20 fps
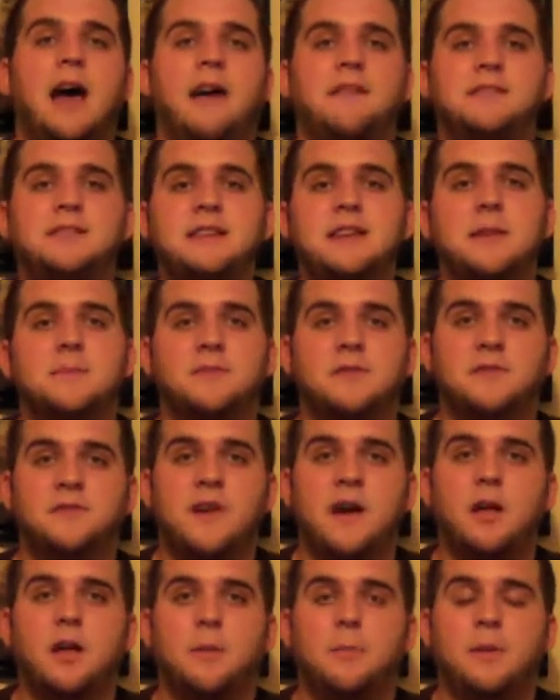I've seen him
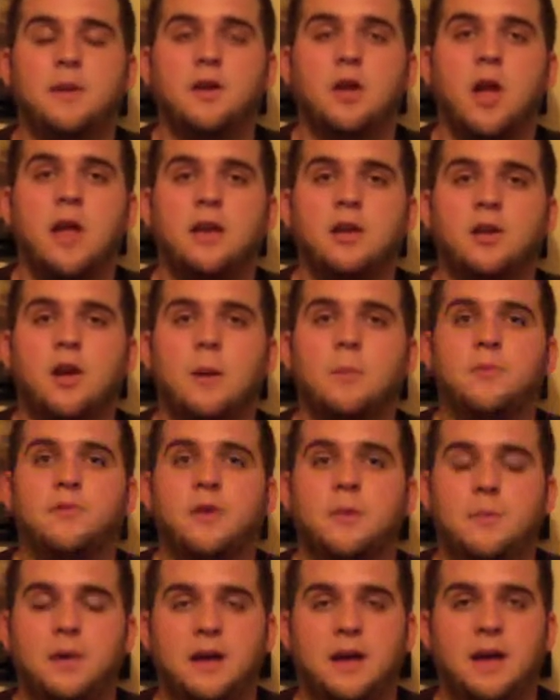develop and come
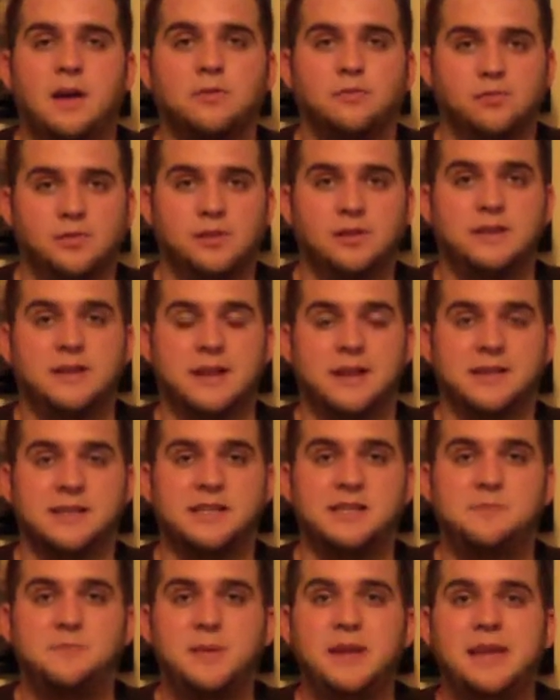from a really
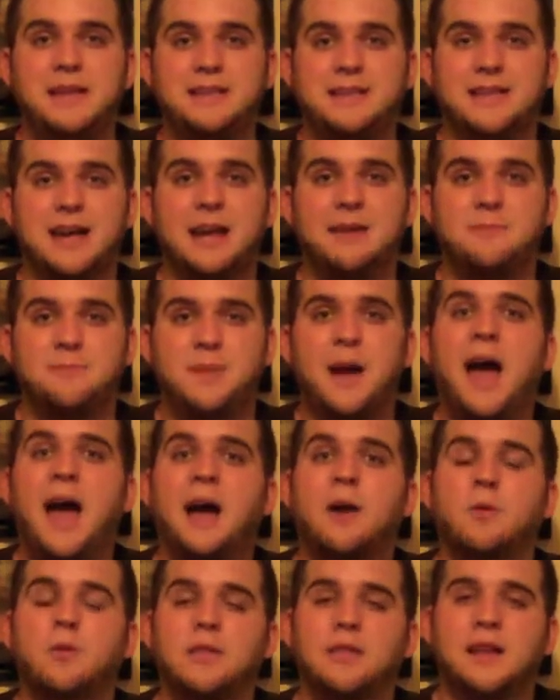speed type
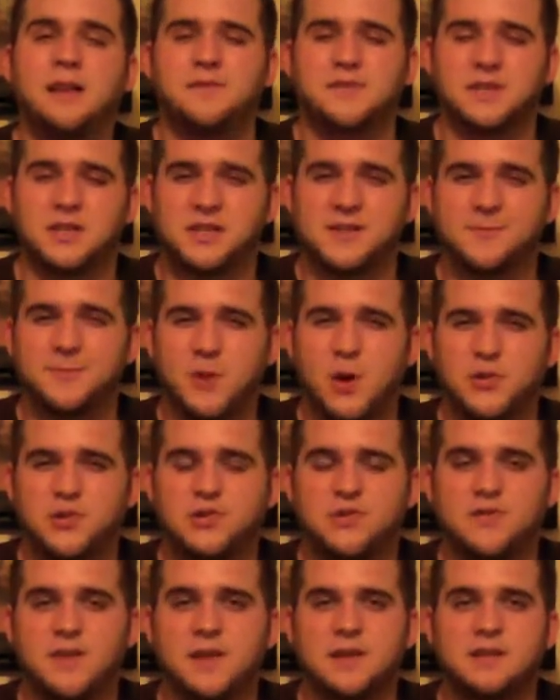back with a lot of
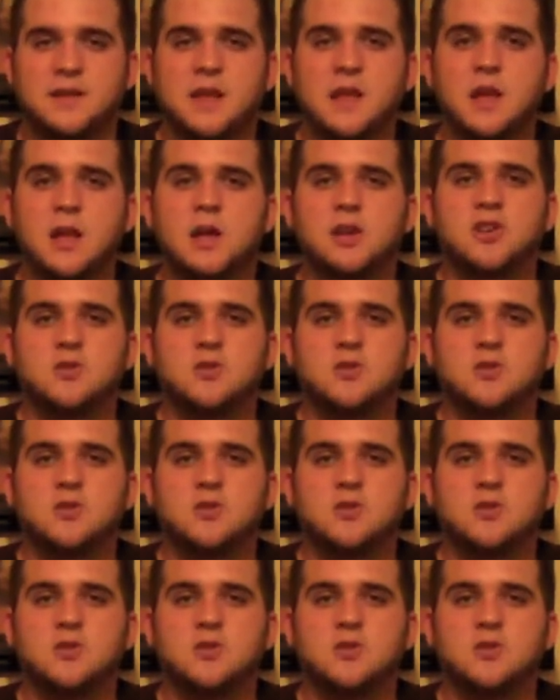explosiveness